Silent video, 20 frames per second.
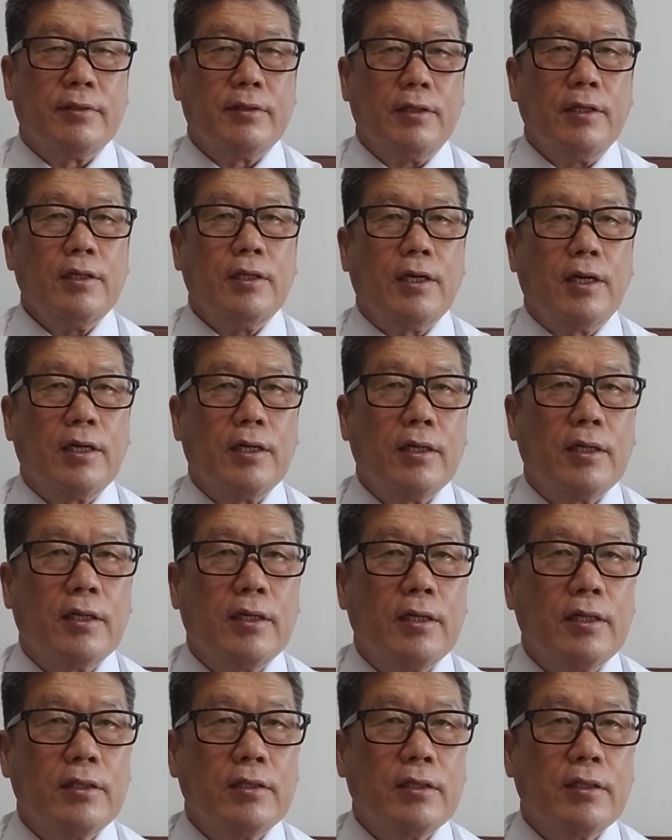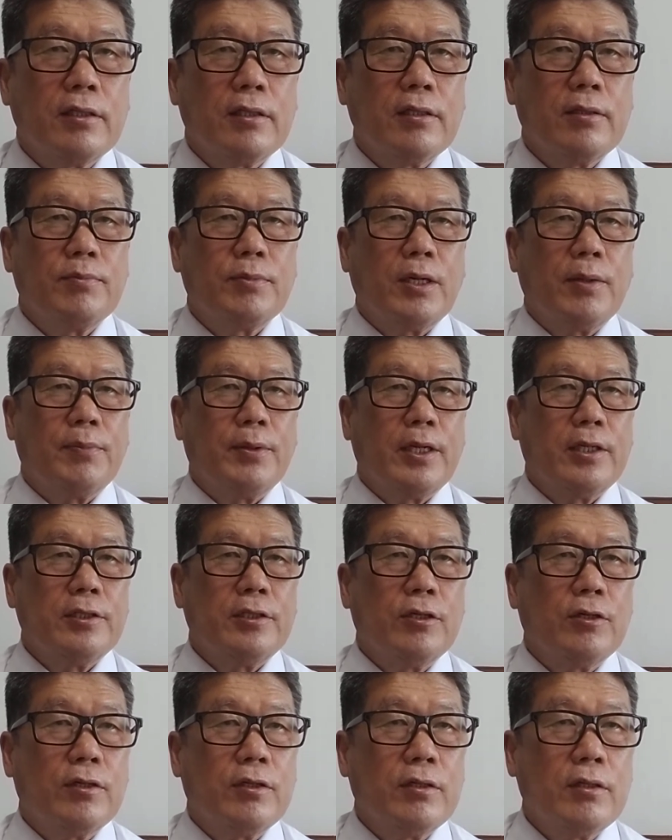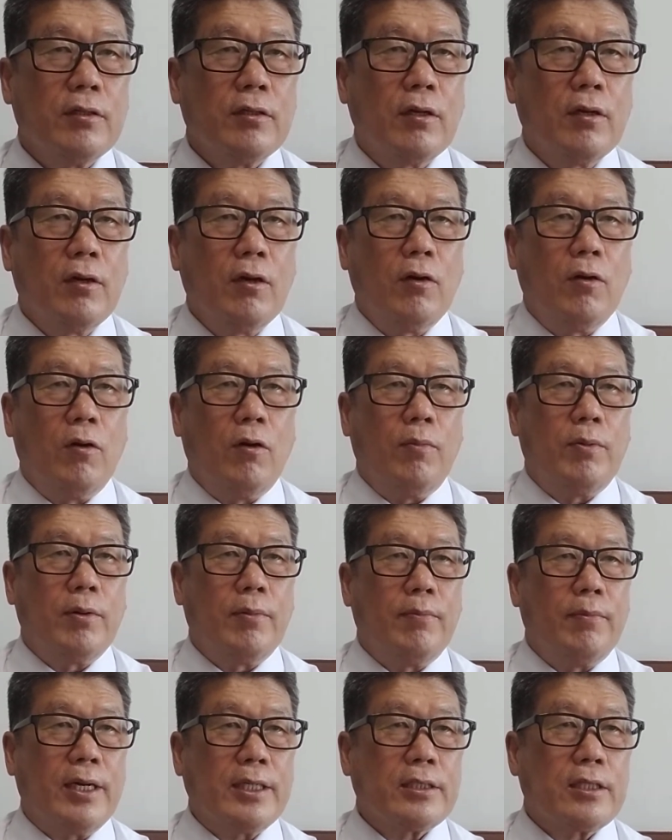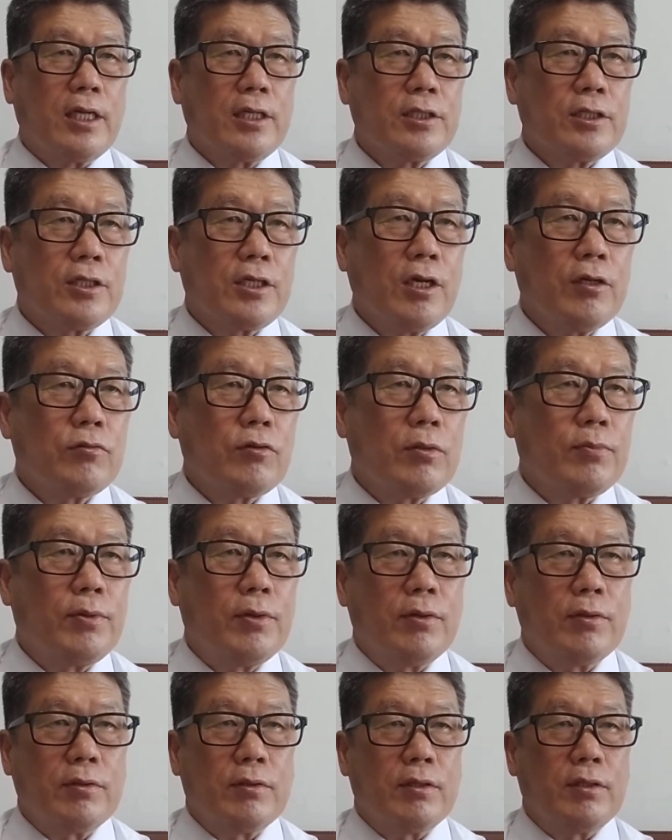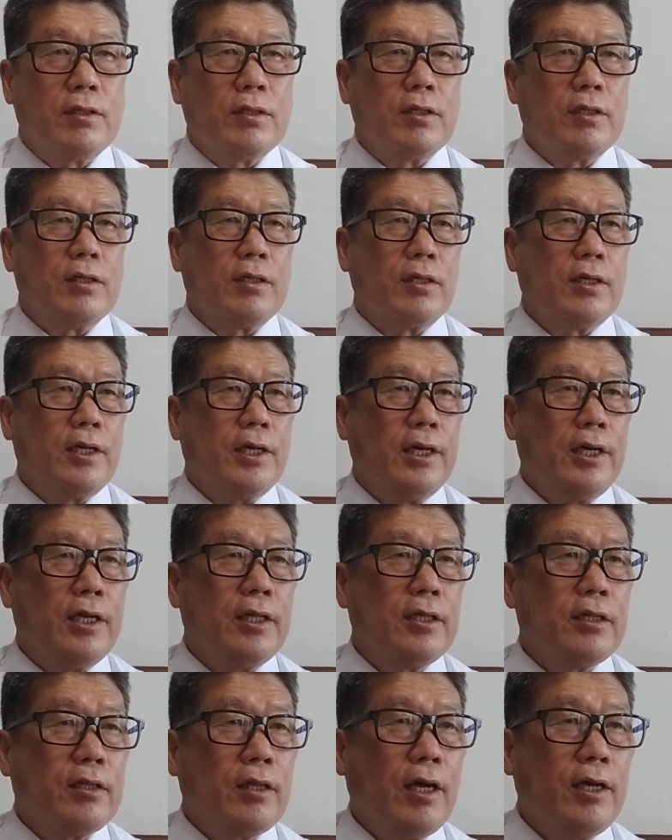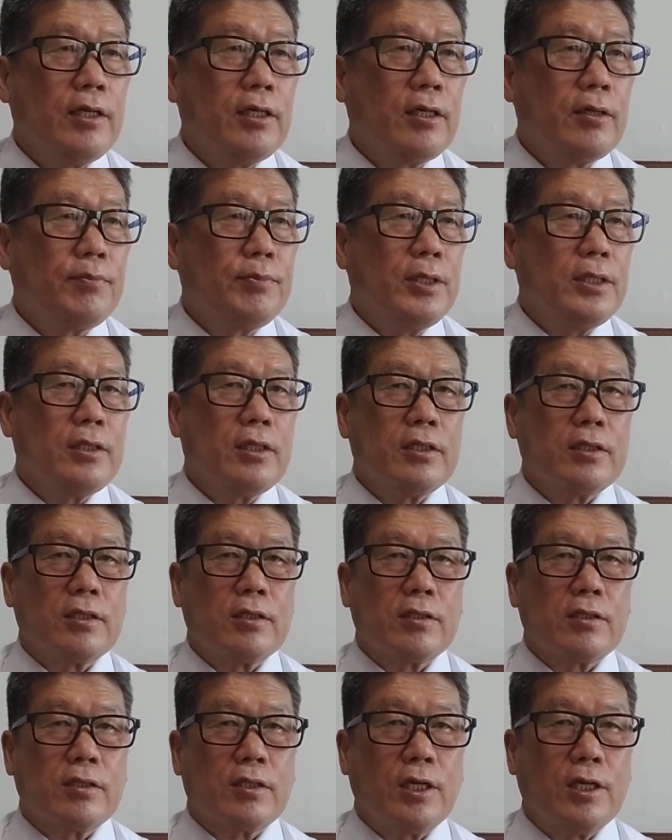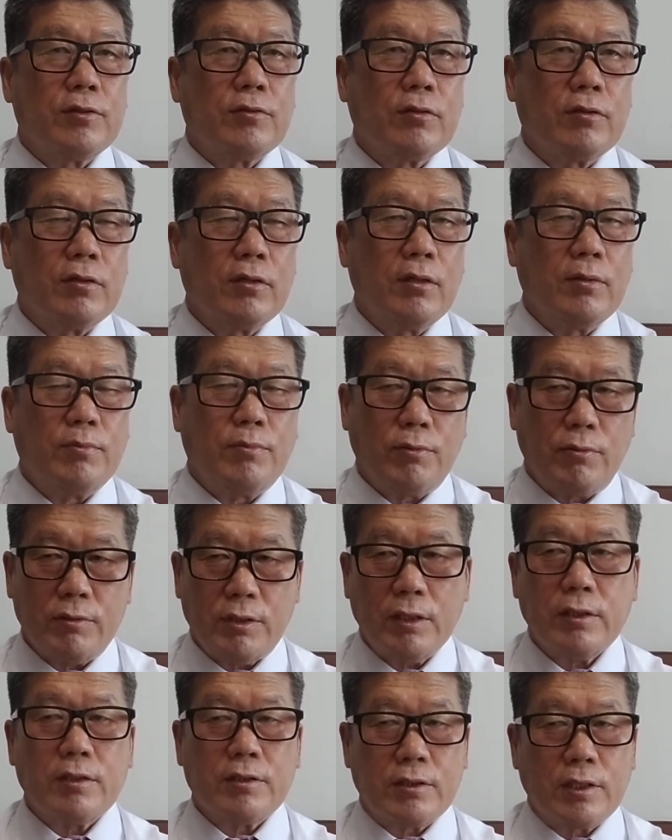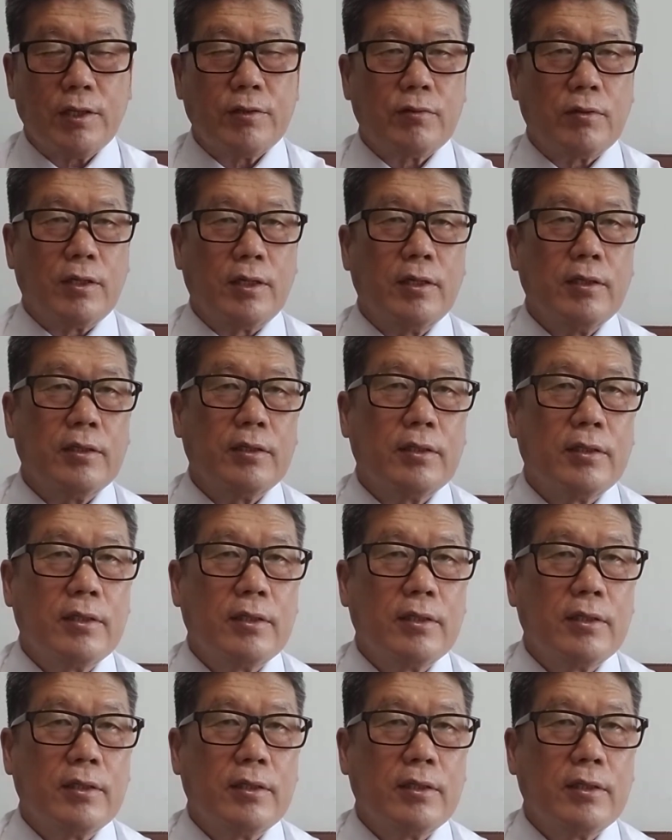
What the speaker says: E is the preparation of a master schedule for the entire business schedule, project schedule.